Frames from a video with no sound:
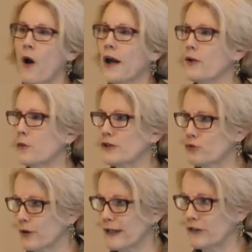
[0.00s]
Why are we
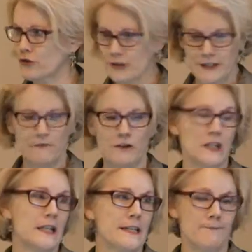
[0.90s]
treating her
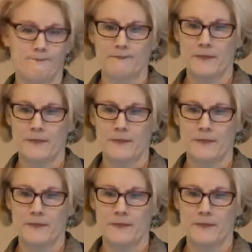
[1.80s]
differently?